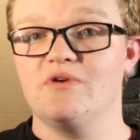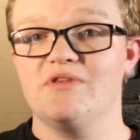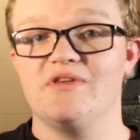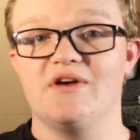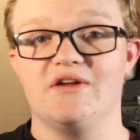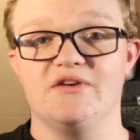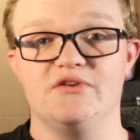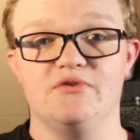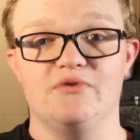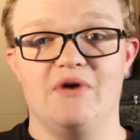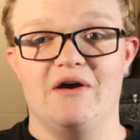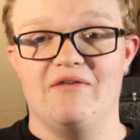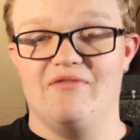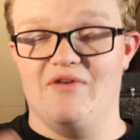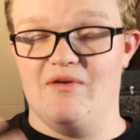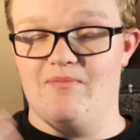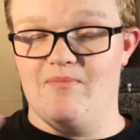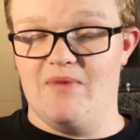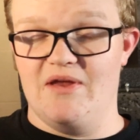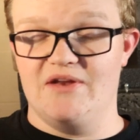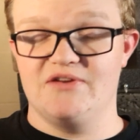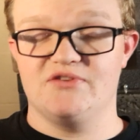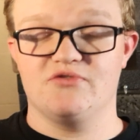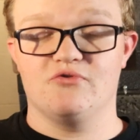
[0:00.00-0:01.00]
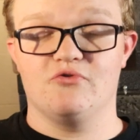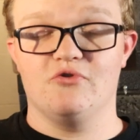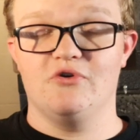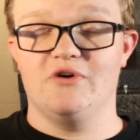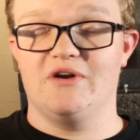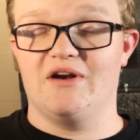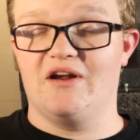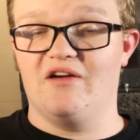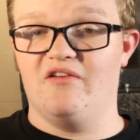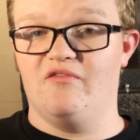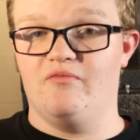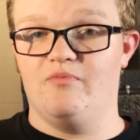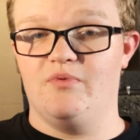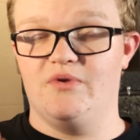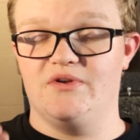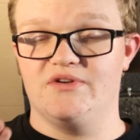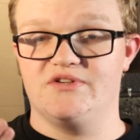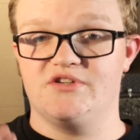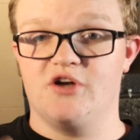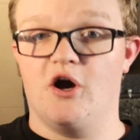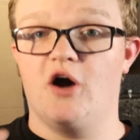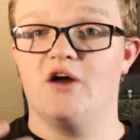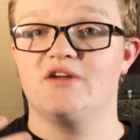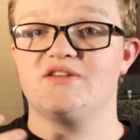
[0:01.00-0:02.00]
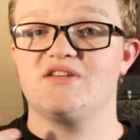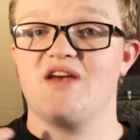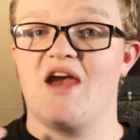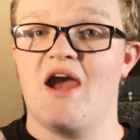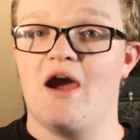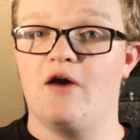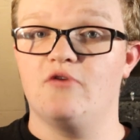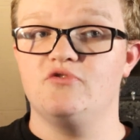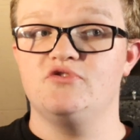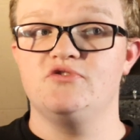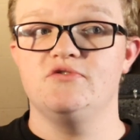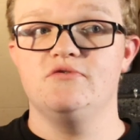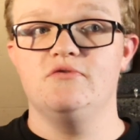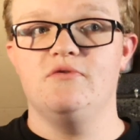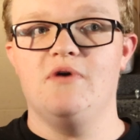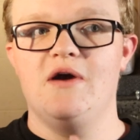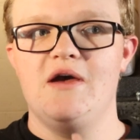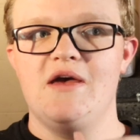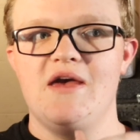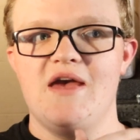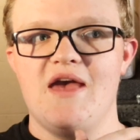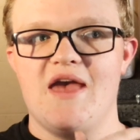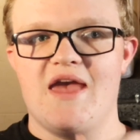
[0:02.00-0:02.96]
with. I do have a mentor, and I've been taught how to